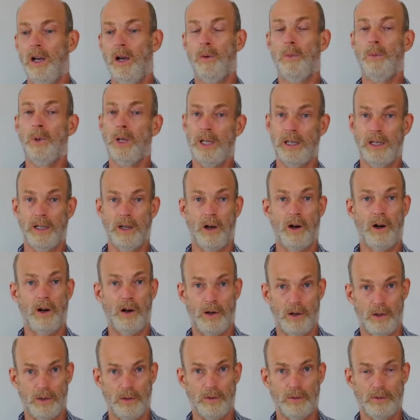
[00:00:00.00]
we
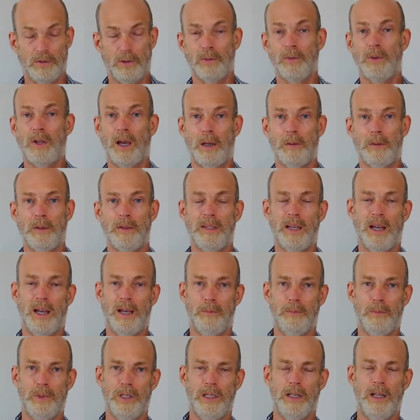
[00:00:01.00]
all, from time to
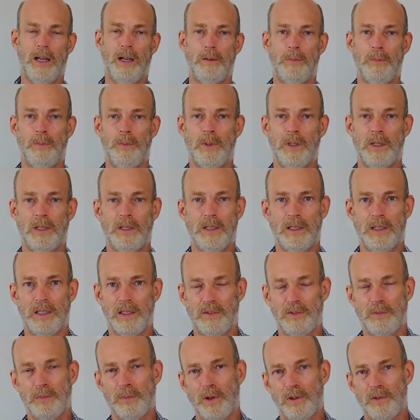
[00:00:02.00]
time, need help with. At
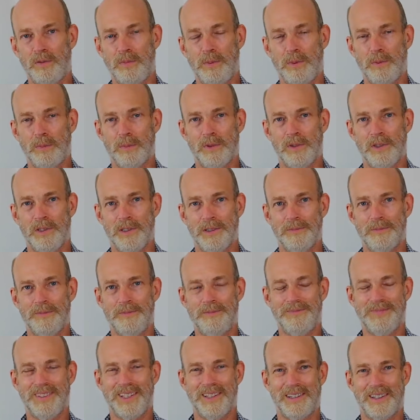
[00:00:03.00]
least most people do.
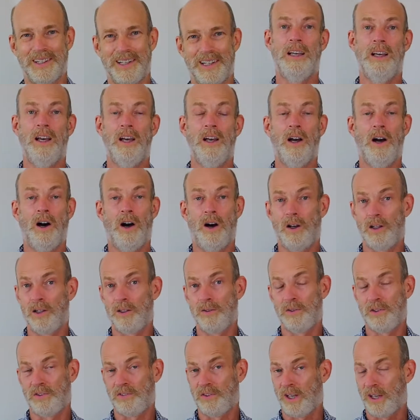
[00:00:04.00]
Okay. All
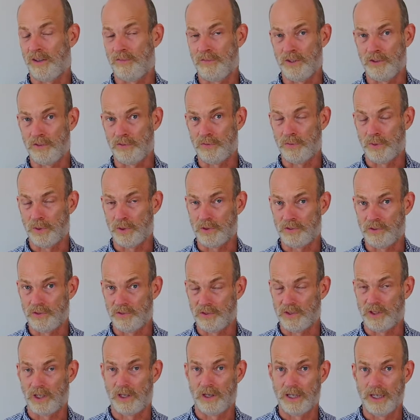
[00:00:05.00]
of us have these
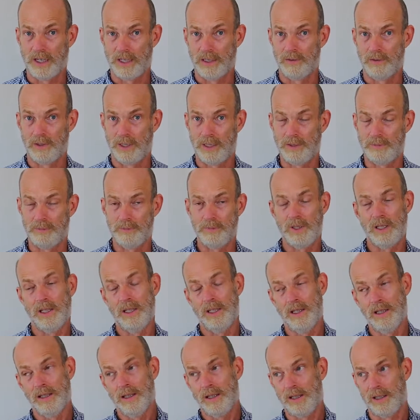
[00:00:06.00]
voices in our head, right?
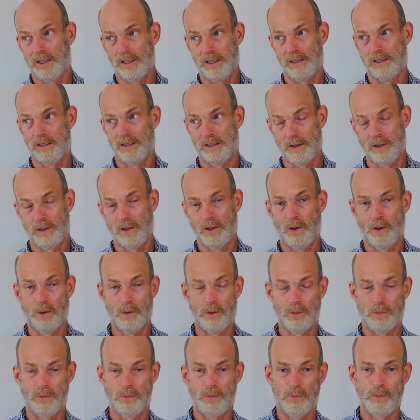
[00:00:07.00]
In
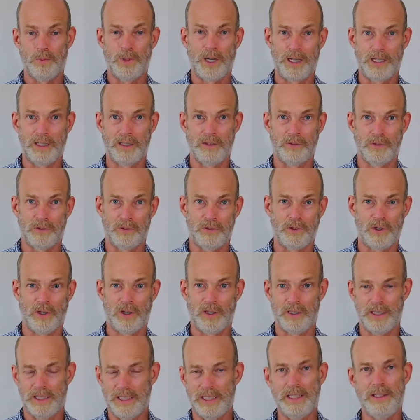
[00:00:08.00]
old writings it's
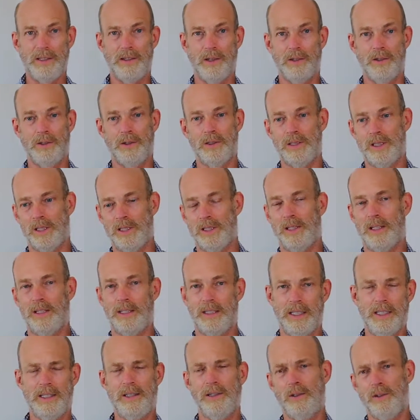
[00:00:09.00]
called the ego, and then you have
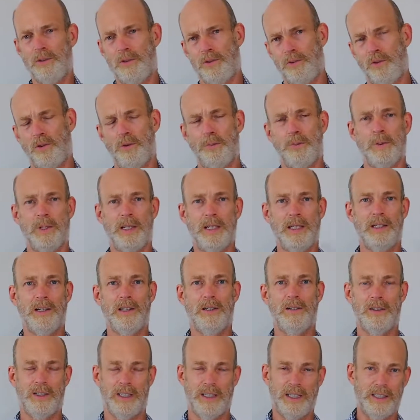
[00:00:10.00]
the ego, the
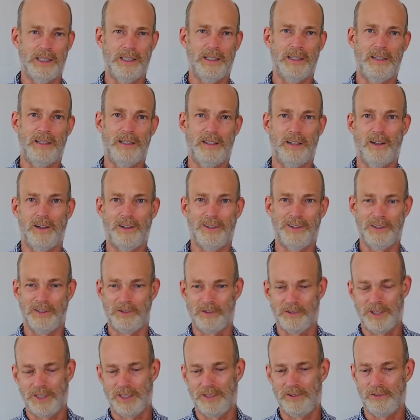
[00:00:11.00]
superego, the id, and all
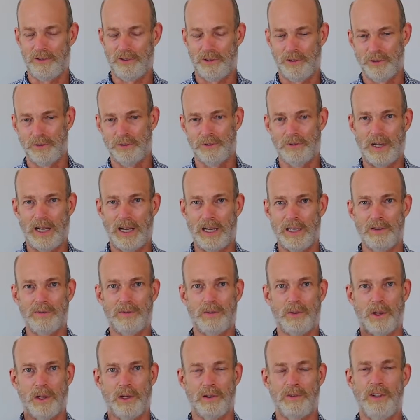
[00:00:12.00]
these things that are vying
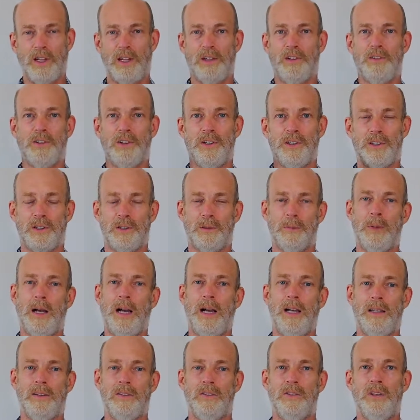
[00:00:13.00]
for our attention in our
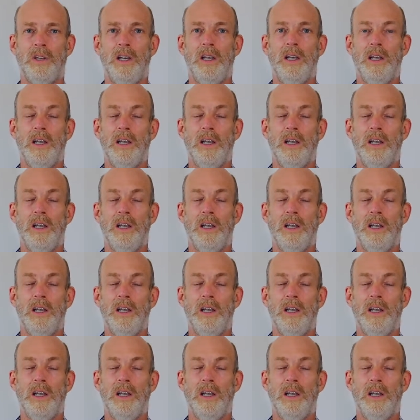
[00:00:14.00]
minds